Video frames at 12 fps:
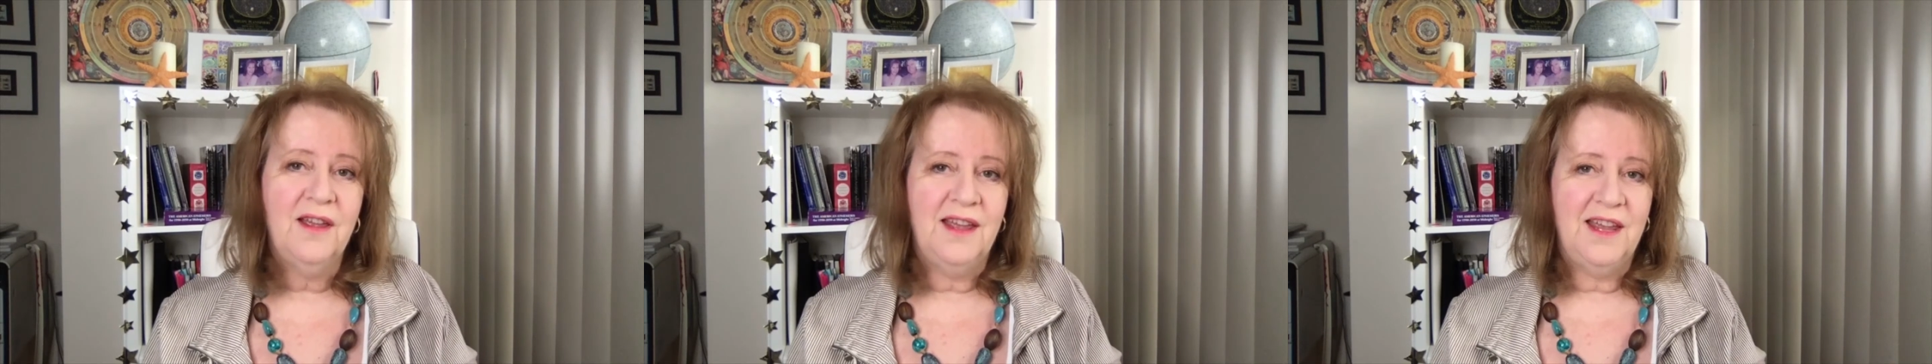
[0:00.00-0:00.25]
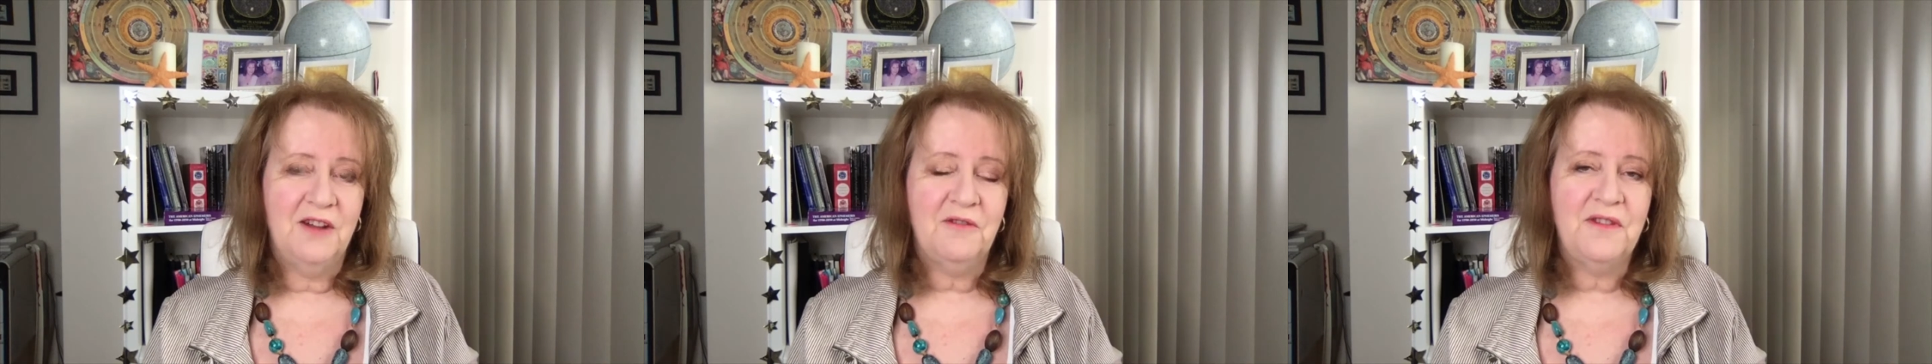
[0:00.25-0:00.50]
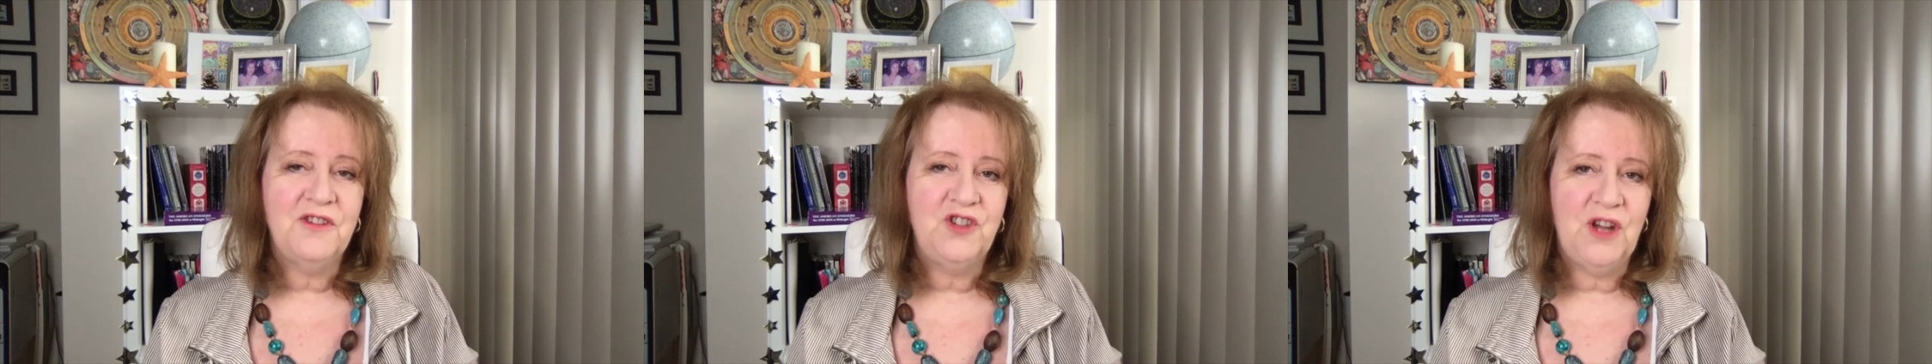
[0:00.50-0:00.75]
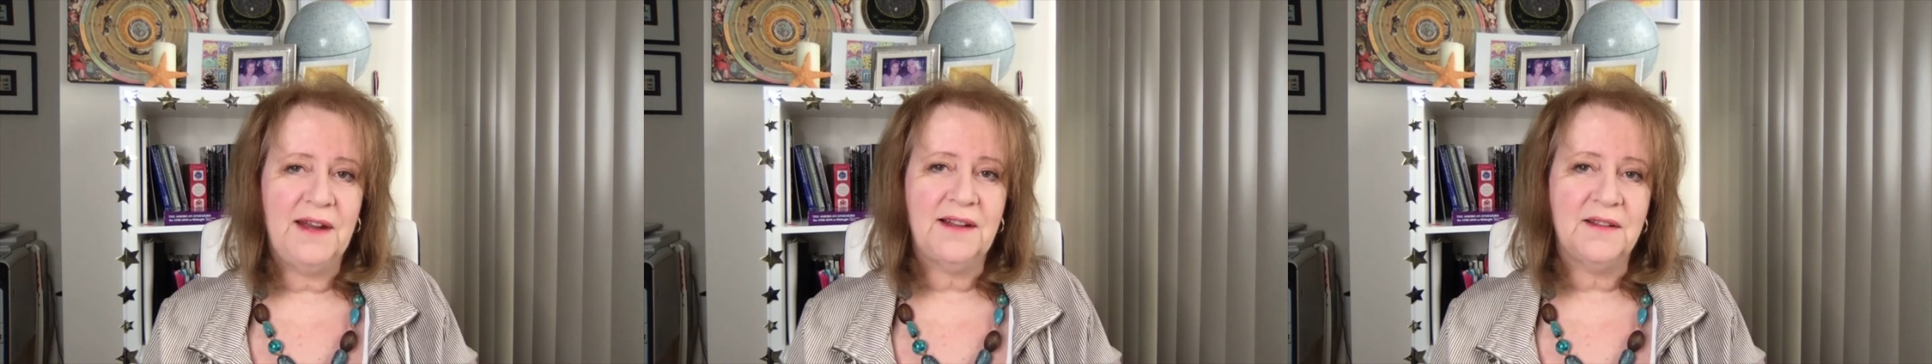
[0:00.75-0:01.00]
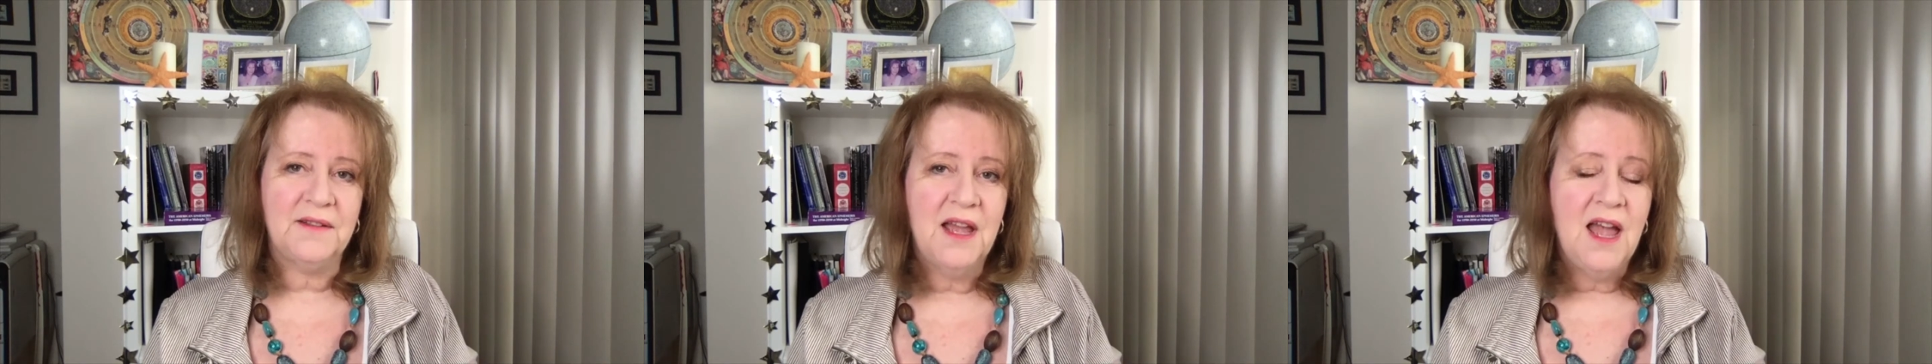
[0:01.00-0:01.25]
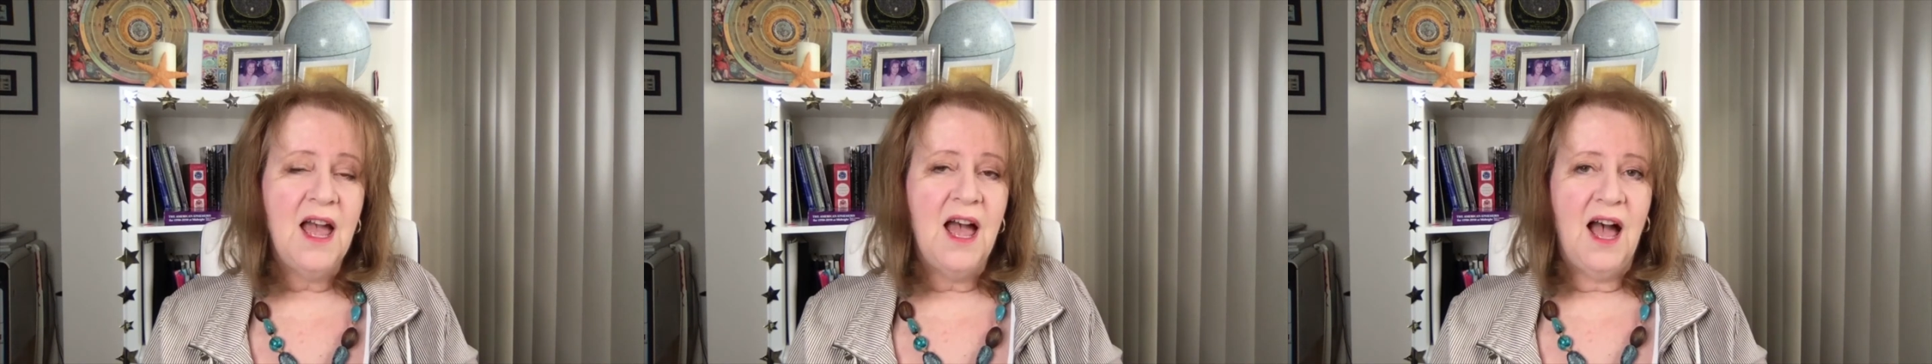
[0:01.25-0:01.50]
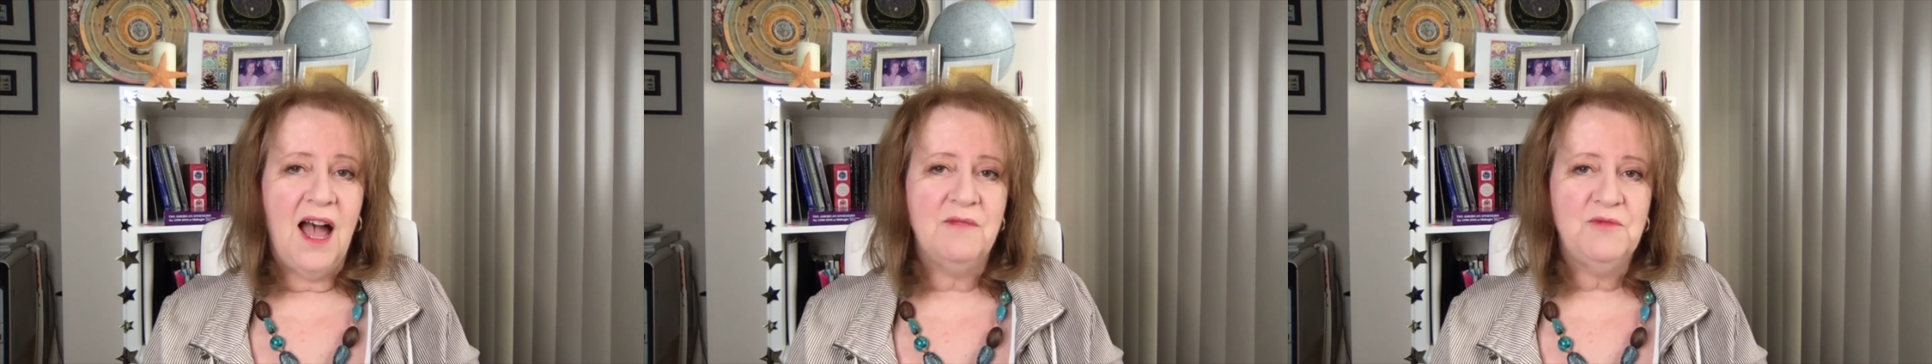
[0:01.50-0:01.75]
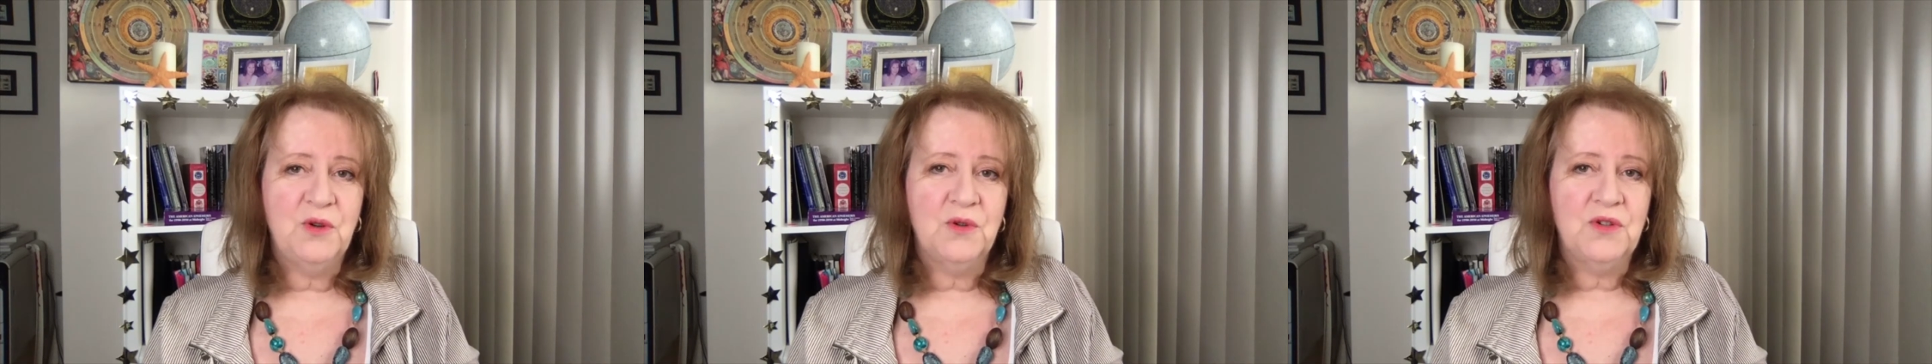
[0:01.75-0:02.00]
here on this channel.
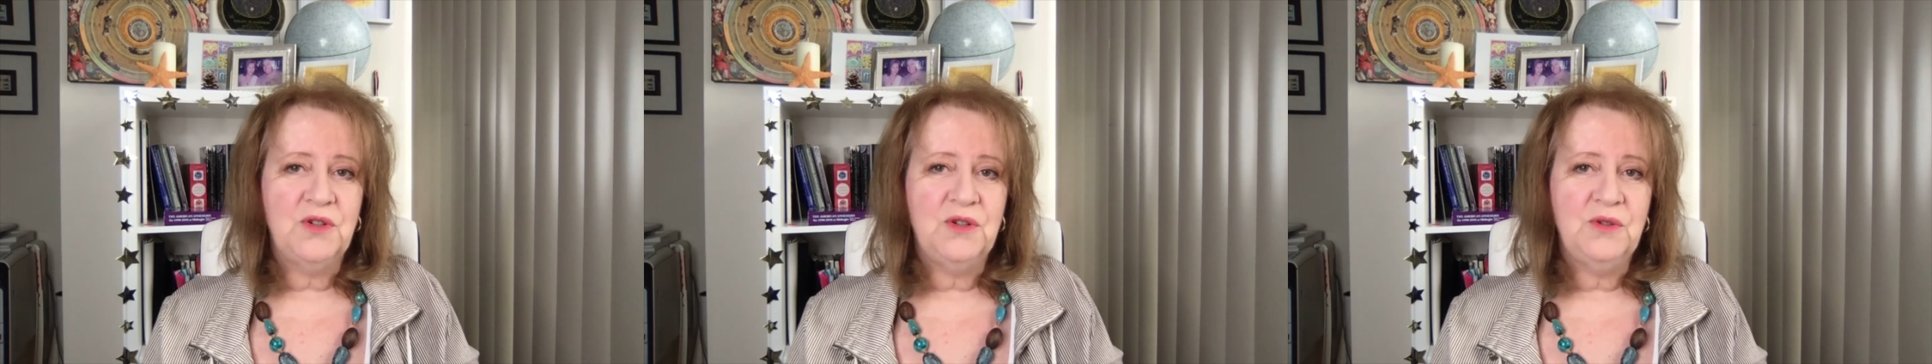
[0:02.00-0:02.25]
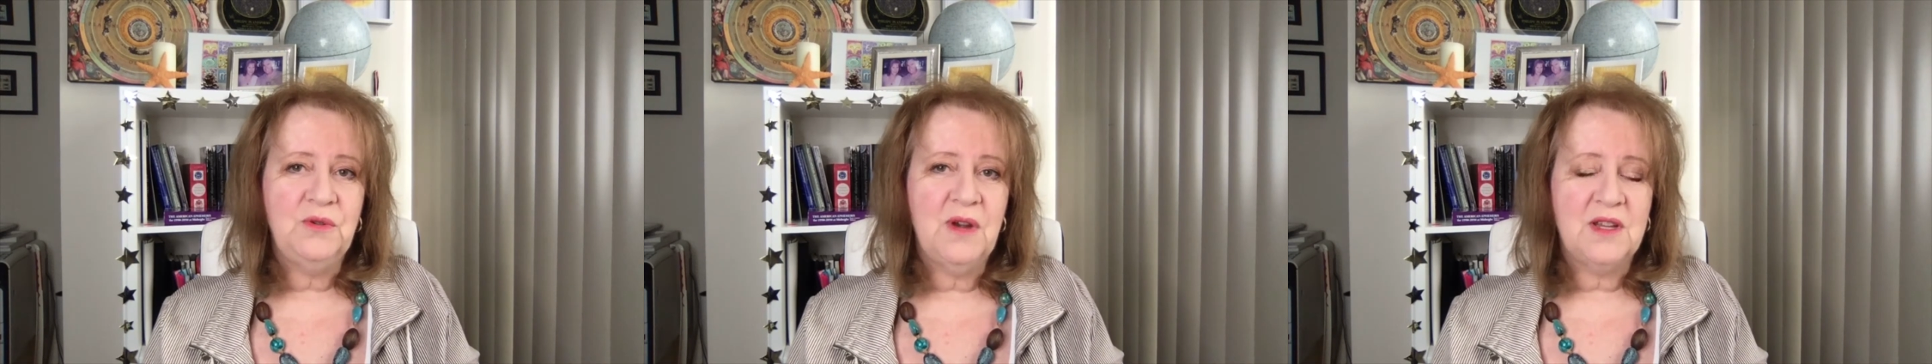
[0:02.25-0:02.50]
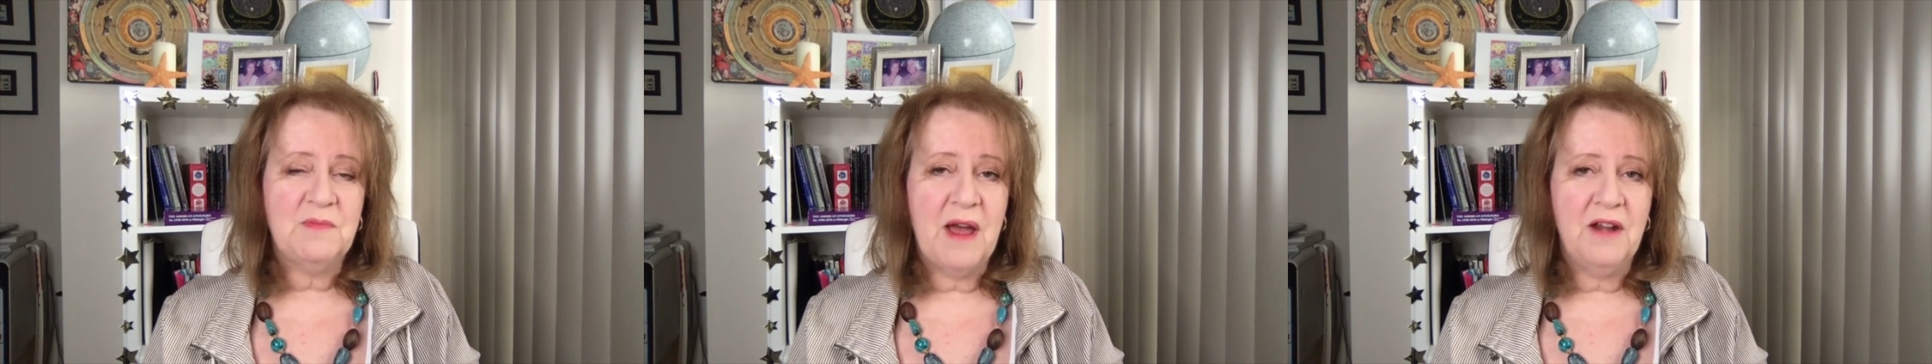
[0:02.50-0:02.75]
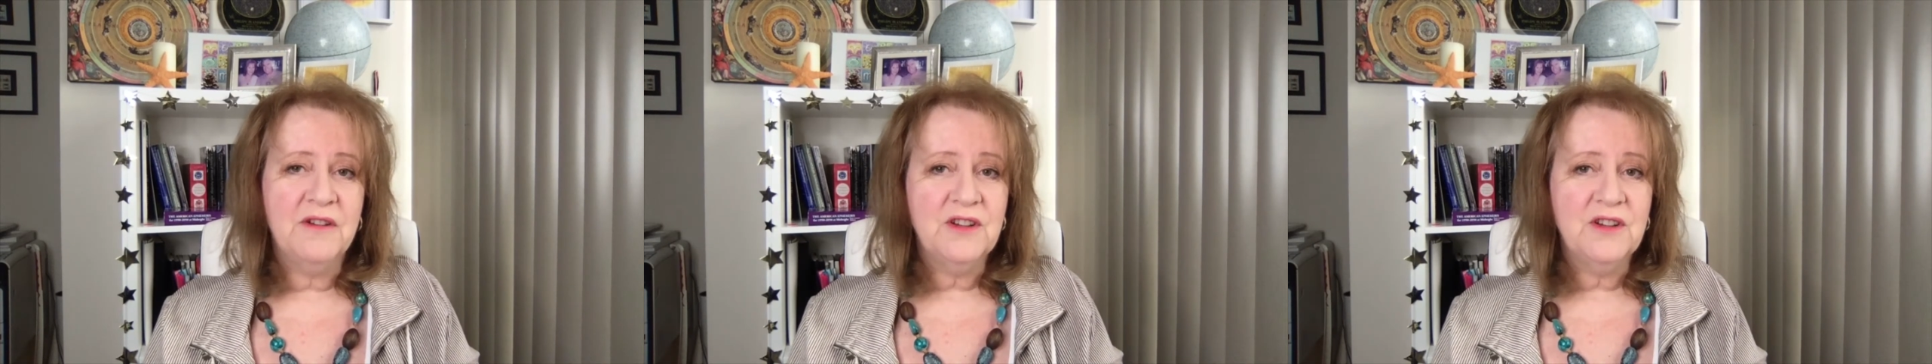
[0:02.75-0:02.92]
I've talked to aspiring